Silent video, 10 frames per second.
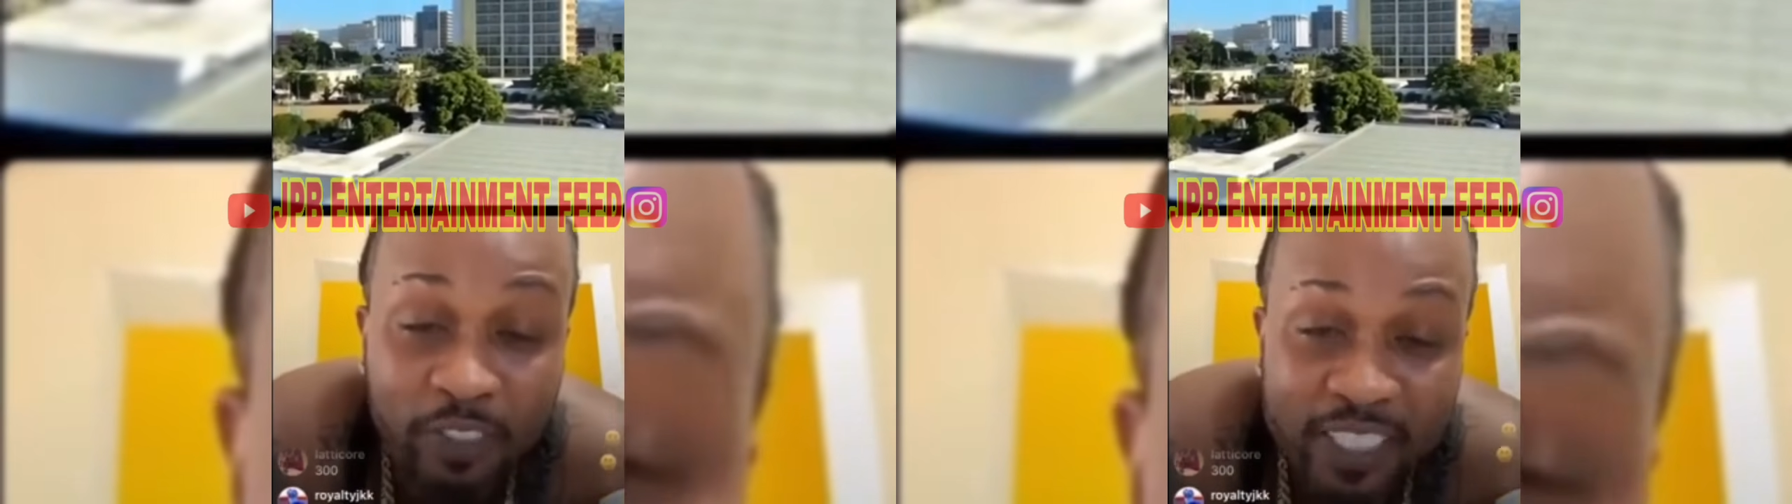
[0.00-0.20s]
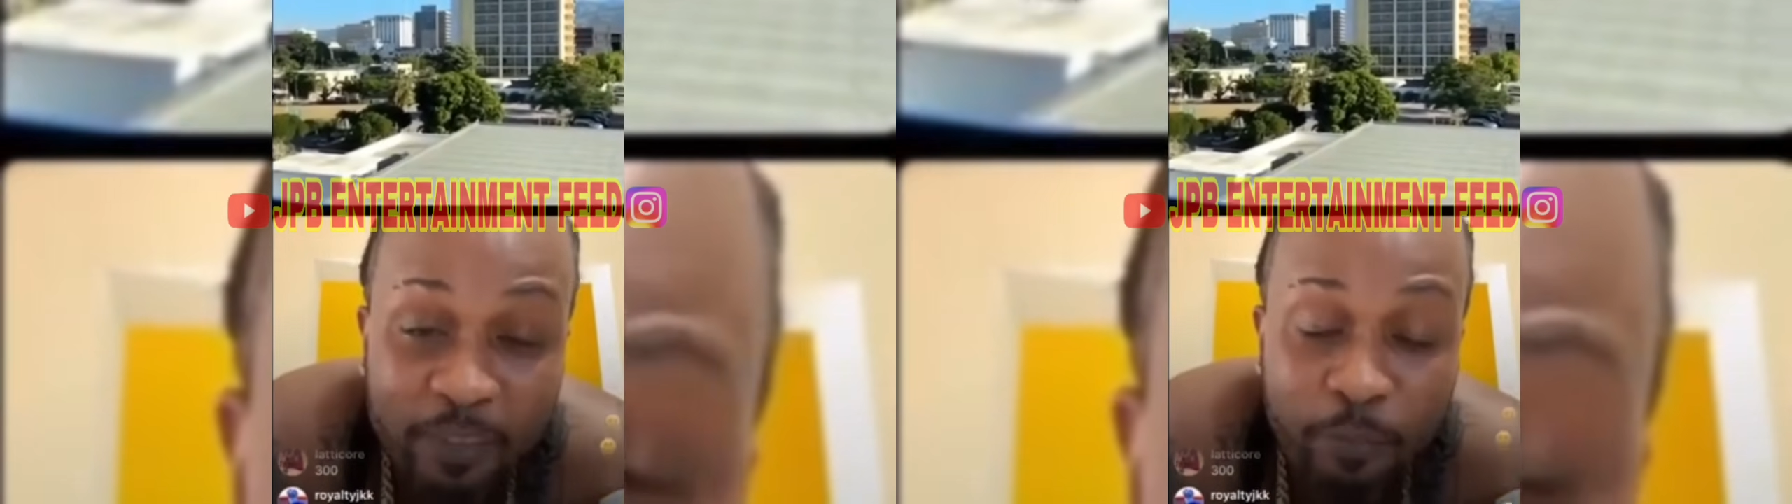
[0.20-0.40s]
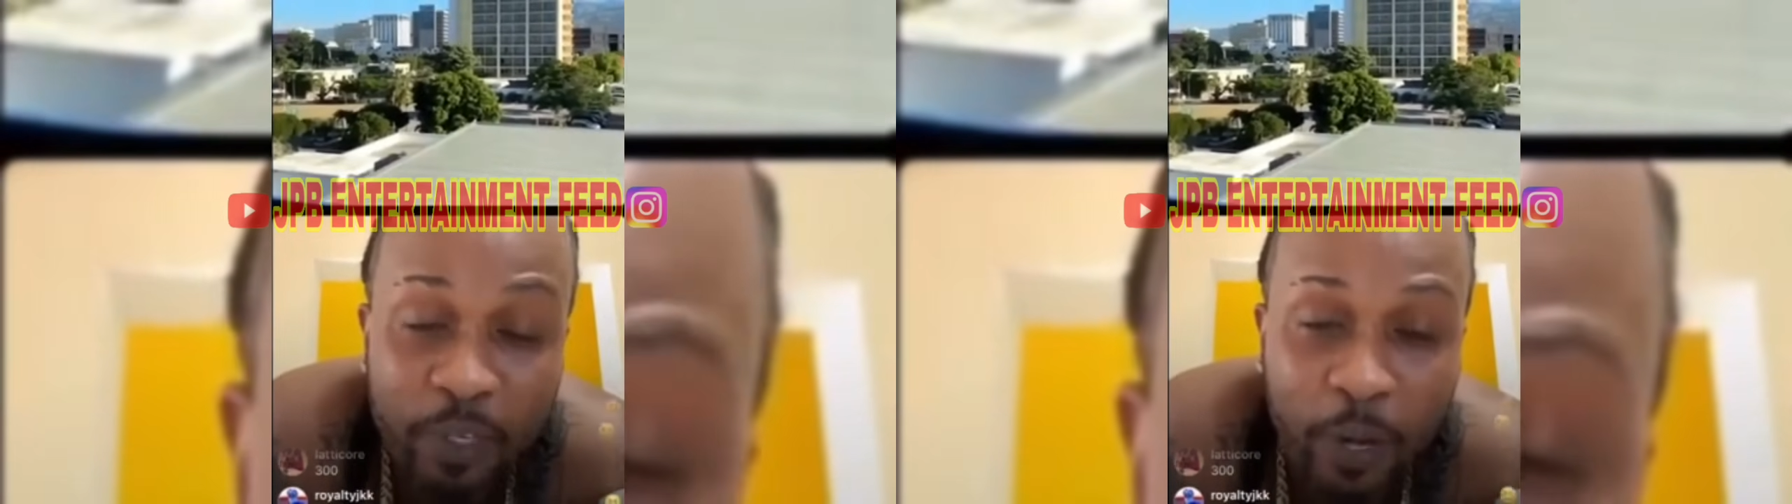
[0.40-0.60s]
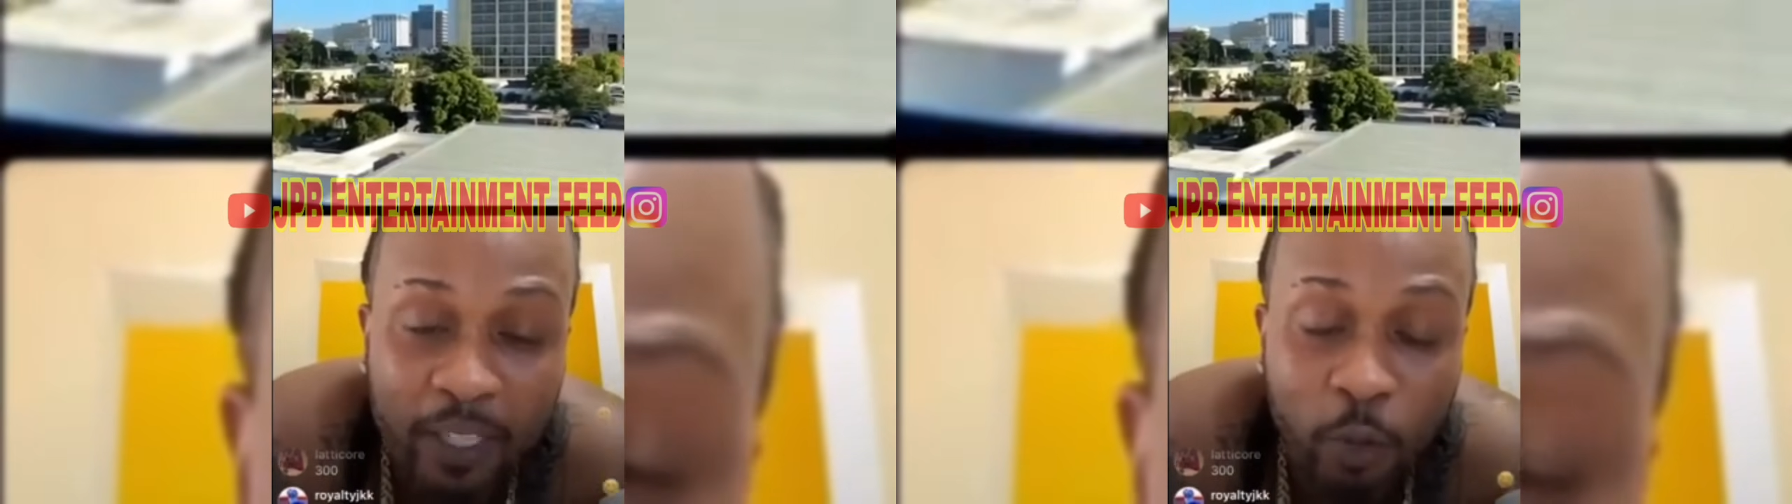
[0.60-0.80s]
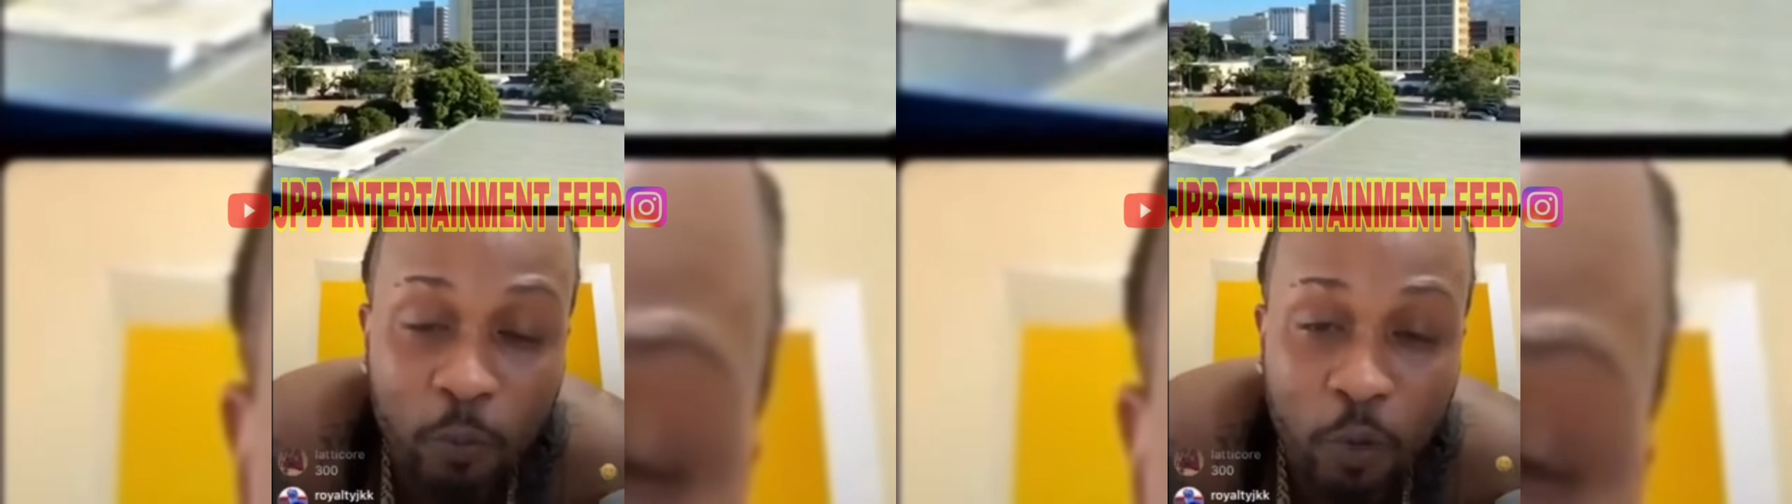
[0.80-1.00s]
You
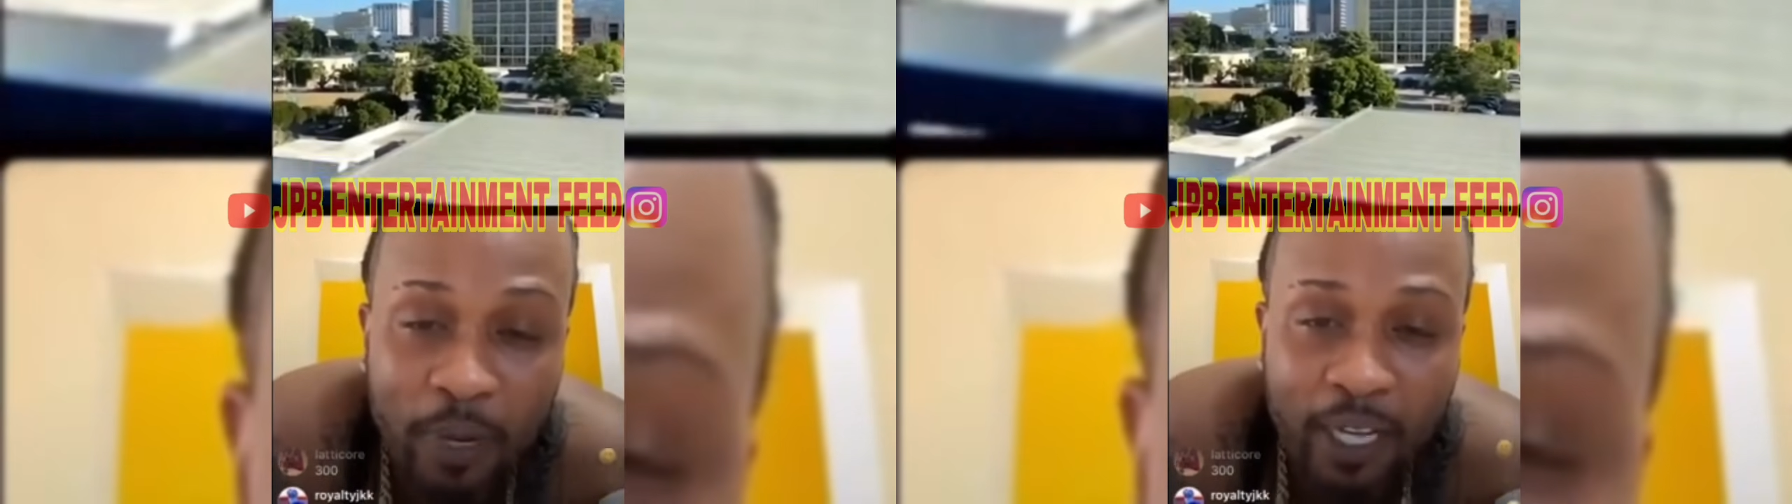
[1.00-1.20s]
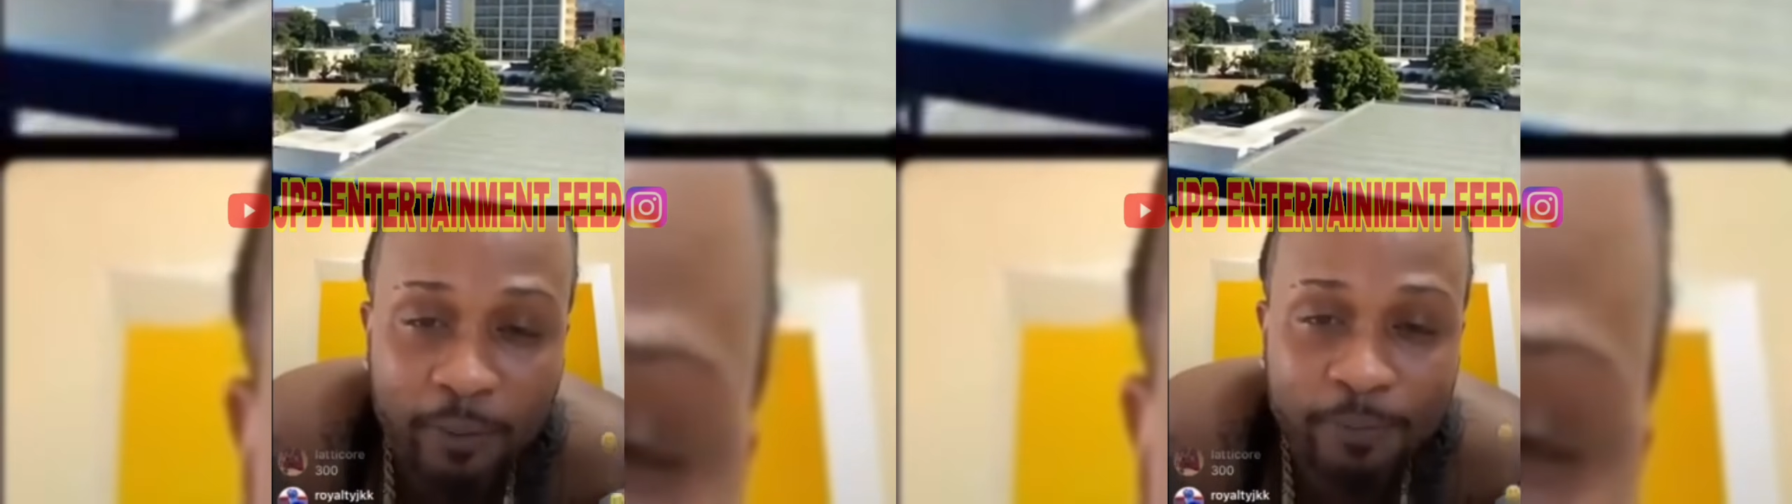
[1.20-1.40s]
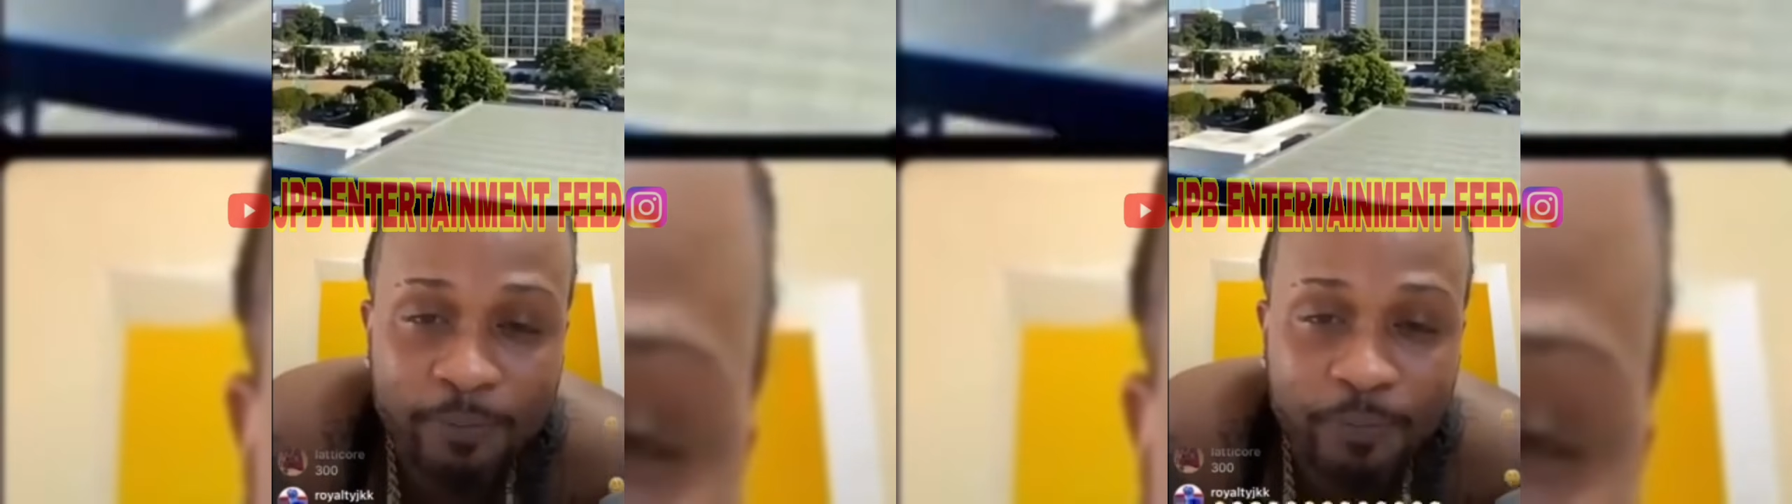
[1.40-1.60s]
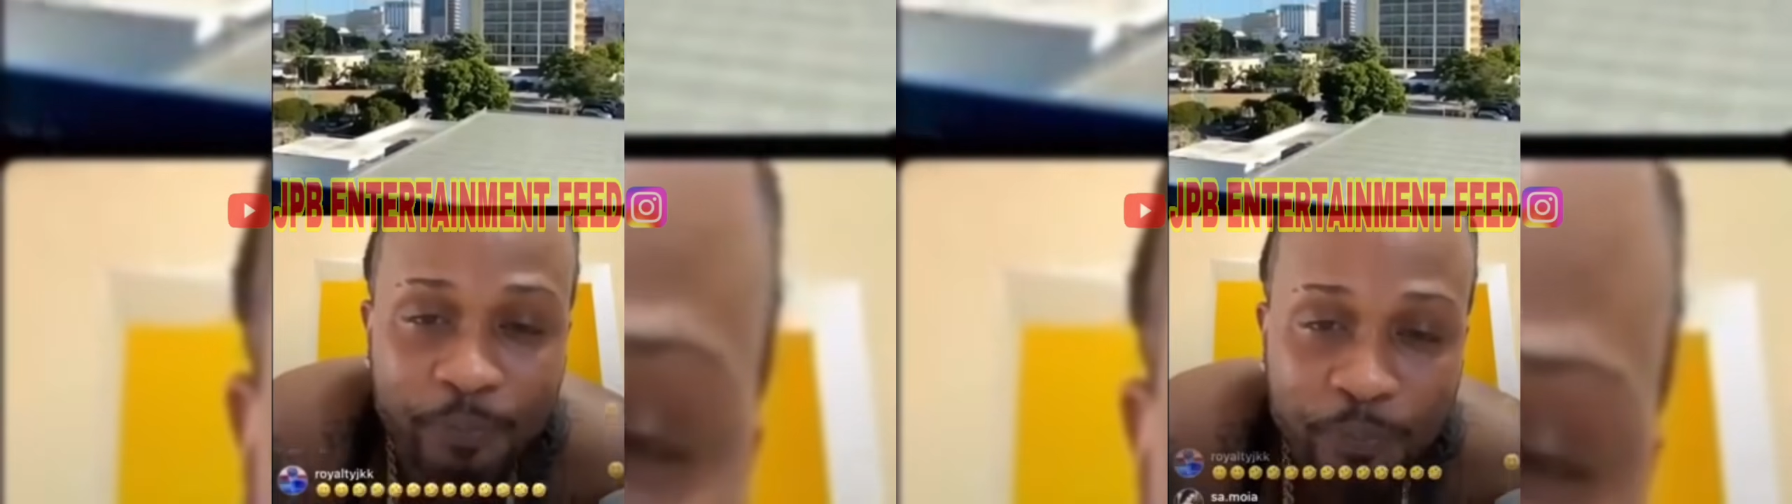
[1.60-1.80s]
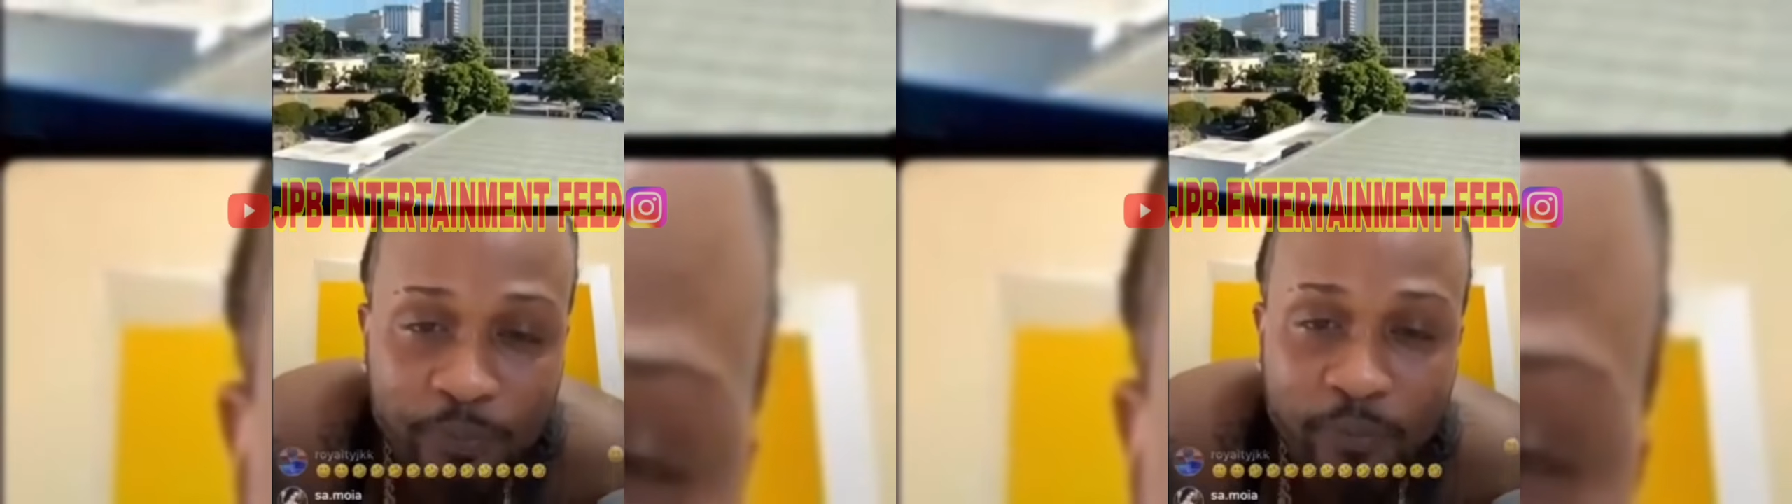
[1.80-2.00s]
old for the period, good
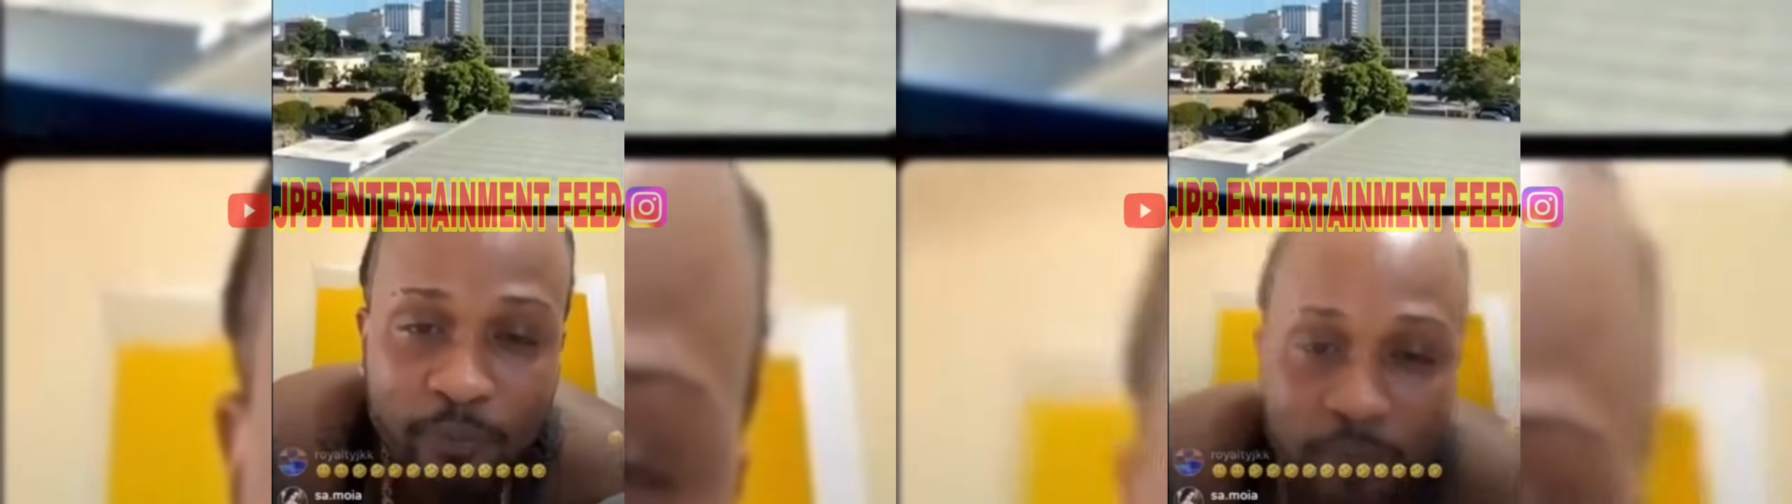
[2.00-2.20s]
mama.